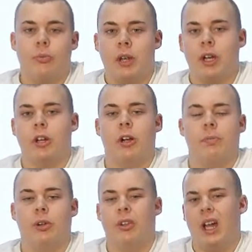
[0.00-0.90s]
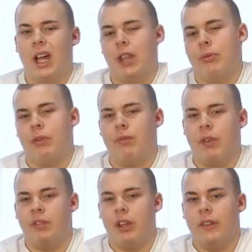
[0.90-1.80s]
We had a couple in the high
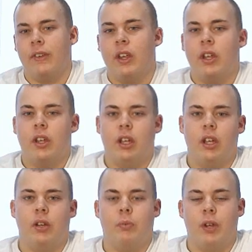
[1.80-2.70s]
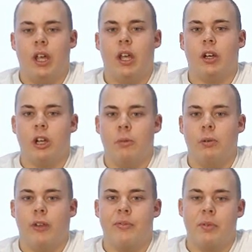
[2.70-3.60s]
350s, and we had a
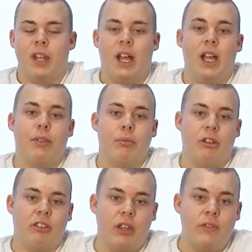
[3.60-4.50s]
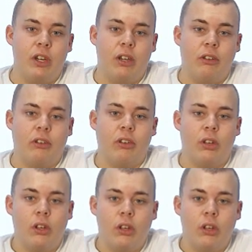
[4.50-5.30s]
couple of them in the high 370s.